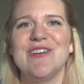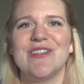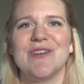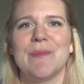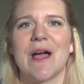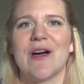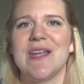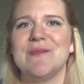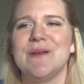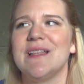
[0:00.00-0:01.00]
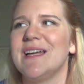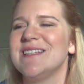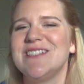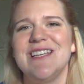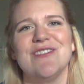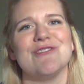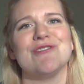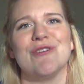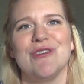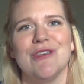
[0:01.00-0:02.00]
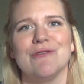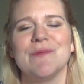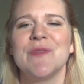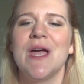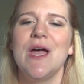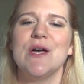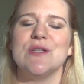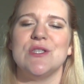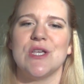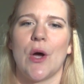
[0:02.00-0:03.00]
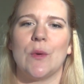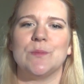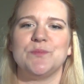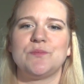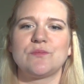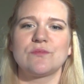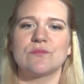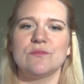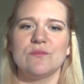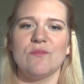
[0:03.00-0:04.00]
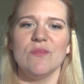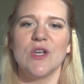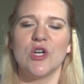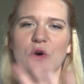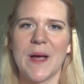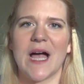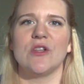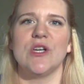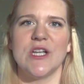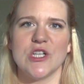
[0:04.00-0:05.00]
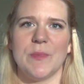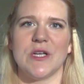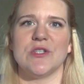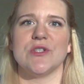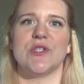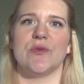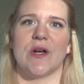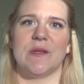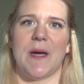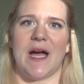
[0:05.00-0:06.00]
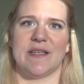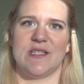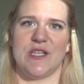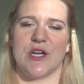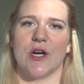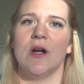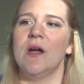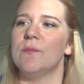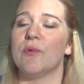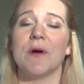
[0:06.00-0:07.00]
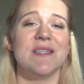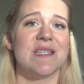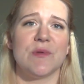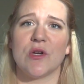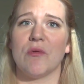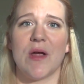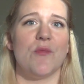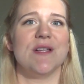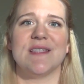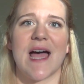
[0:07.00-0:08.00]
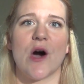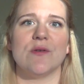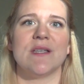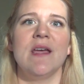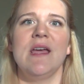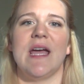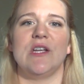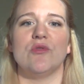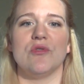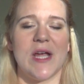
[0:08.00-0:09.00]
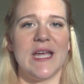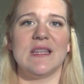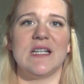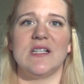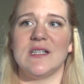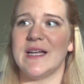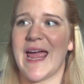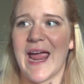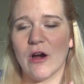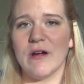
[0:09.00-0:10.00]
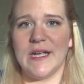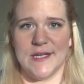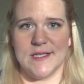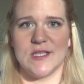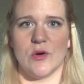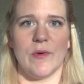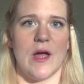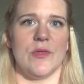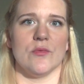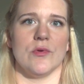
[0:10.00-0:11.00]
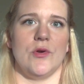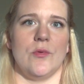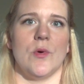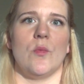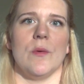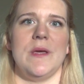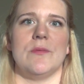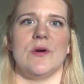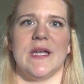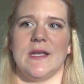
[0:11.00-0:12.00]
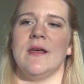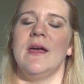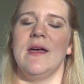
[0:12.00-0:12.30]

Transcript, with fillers: you can look back on it and be like, she looks so cute. So go back, look at your pictures throughout the past year, print some of the great ones out, and create little areas around the room where people can